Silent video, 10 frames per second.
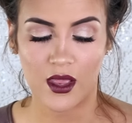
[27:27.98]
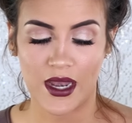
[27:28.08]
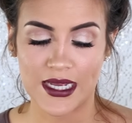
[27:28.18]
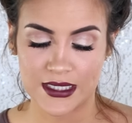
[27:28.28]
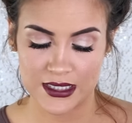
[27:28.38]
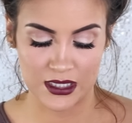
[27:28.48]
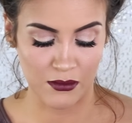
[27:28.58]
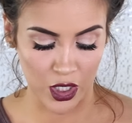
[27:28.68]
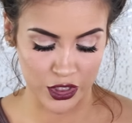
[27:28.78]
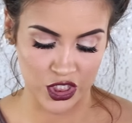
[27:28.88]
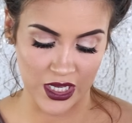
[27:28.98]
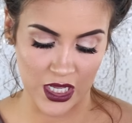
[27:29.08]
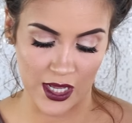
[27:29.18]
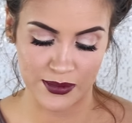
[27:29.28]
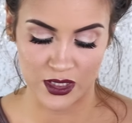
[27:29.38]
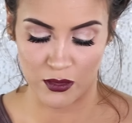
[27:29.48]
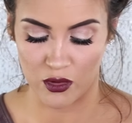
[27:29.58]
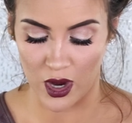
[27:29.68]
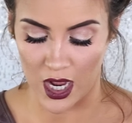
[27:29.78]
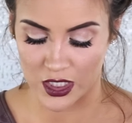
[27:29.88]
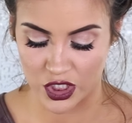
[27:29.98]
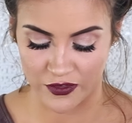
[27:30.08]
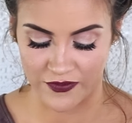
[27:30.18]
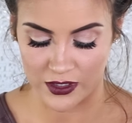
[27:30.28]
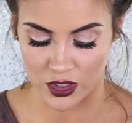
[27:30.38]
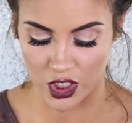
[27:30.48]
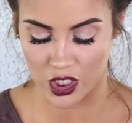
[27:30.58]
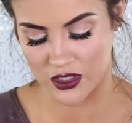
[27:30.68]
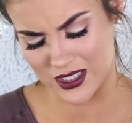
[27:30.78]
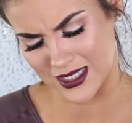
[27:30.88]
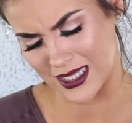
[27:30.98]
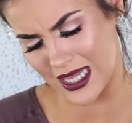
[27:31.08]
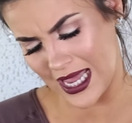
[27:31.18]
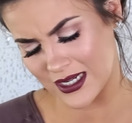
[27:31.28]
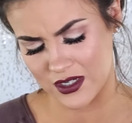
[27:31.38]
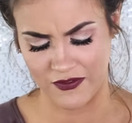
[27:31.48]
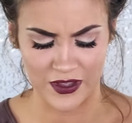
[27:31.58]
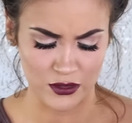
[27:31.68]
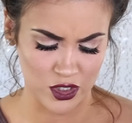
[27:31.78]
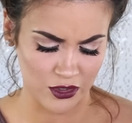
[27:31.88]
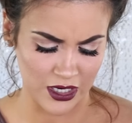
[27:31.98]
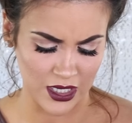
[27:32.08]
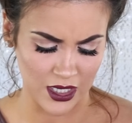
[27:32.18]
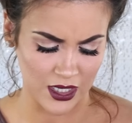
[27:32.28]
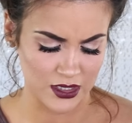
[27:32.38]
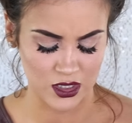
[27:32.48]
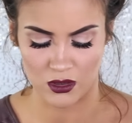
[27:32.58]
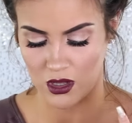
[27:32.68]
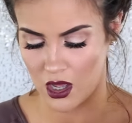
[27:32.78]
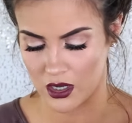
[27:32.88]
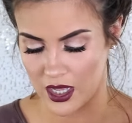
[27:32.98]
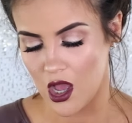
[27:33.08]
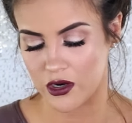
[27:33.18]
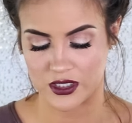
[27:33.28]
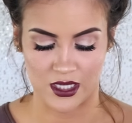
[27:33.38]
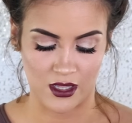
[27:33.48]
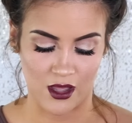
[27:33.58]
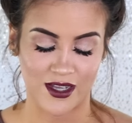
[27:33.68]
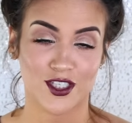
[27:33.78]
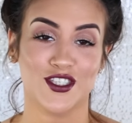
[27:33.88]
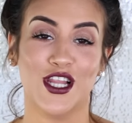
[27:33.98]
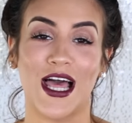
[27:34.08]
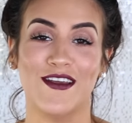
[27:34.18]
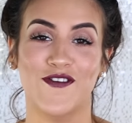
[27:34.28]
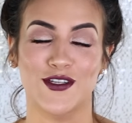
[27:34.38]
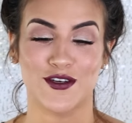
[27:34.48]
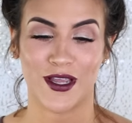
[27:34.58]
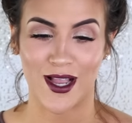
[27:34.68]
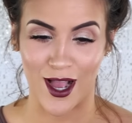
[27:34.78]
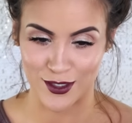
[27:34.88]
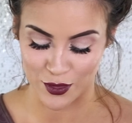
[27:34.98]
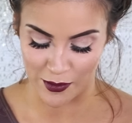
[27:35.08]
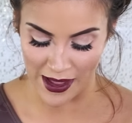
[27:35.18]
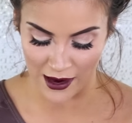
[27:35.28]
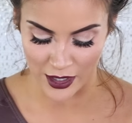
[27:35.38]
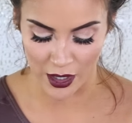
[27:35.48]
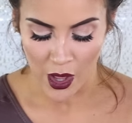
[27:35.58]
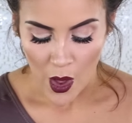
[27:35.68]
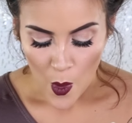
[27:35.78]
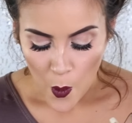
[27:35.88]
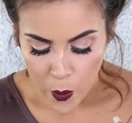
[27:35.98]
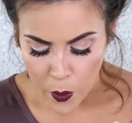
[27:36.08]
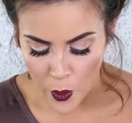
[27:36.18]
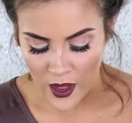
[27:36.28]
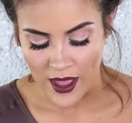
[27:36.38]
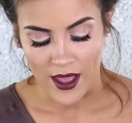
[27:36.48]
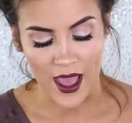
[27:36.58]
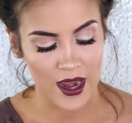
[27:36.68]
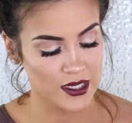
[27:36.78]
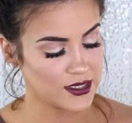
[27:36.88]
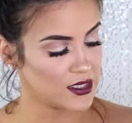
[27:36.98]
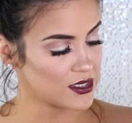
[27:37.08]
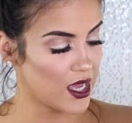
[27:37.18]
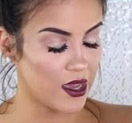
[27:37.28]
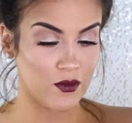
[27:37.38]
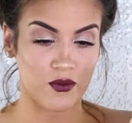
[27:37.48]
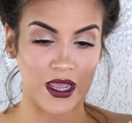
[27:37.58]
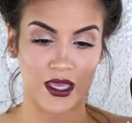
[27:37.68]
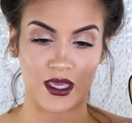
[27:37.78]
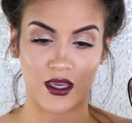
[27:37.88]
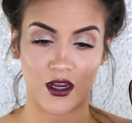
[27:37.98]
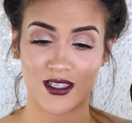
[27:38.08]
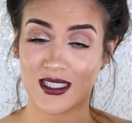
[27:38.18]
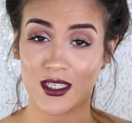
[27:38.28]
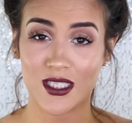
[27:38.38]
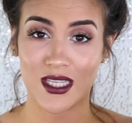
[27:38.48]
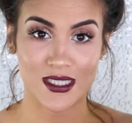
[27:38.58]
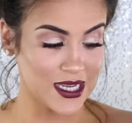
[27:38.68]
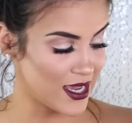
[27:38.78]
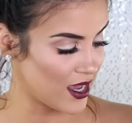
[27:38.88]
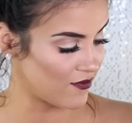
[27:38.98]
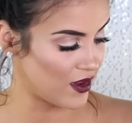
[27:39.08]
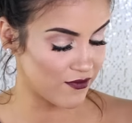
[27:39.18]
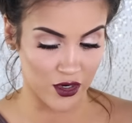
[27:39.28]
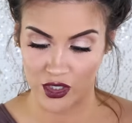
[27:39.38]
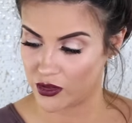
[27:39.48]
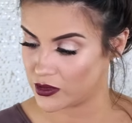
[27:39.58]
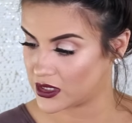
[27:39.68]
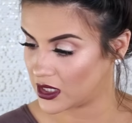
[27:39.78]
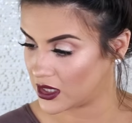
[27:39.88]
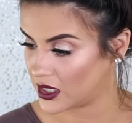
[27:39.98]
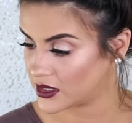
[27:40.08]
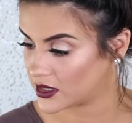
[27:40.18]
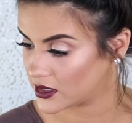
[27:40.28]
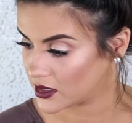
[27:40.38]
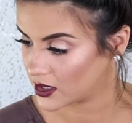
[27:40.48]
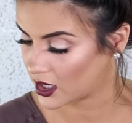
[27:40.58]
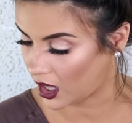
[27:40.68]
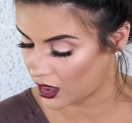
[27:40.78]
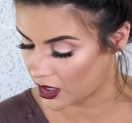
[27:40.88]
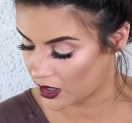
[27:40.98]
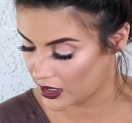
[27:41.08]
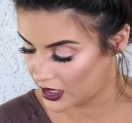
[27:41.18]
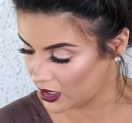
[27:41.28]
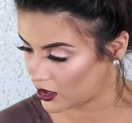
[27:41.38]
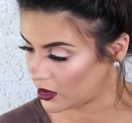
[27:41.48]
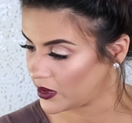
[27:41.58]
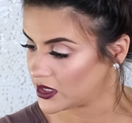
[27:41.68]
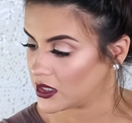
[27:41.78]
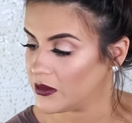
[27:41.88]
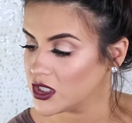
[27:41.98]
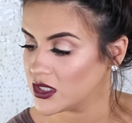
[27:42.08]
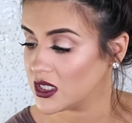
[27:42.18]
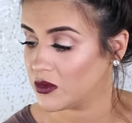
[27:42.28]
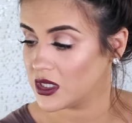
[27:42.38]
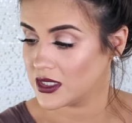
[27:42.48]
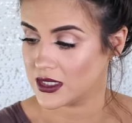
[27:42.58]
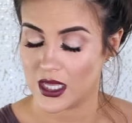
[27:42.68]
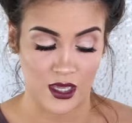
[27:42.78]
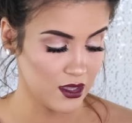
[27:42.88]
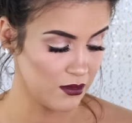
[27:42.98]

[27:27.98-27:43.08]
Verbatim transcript: Next is the Marc Jacobs Mirage Filter. This is light filtering. It's so long. Oh no, it's not that long. It's just a light filtering contour powder. And it's this guy right here. Still to this day, I've never used this color here. Let me, let me just see what this is like.